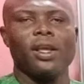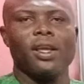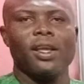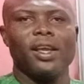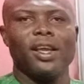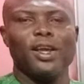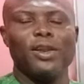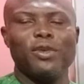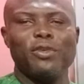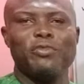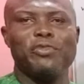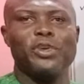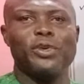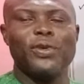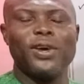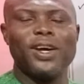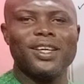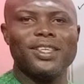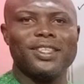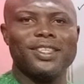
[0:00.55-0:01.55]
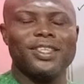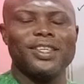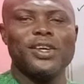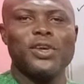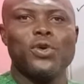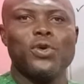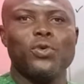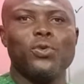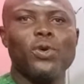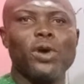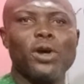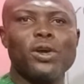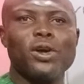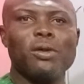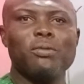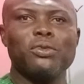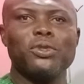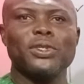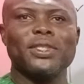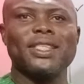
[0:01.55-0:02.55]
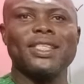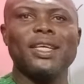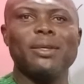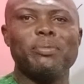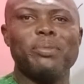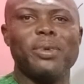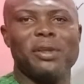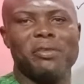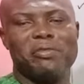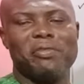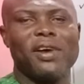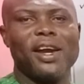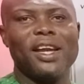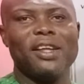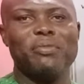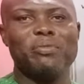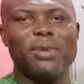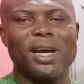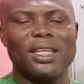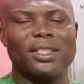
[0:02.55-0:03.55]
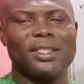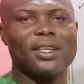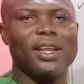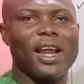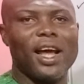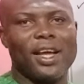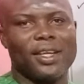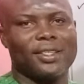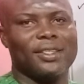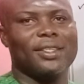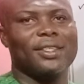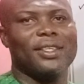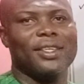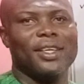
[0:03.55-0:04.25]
Hello viewers, welcome to Simplified Maths class.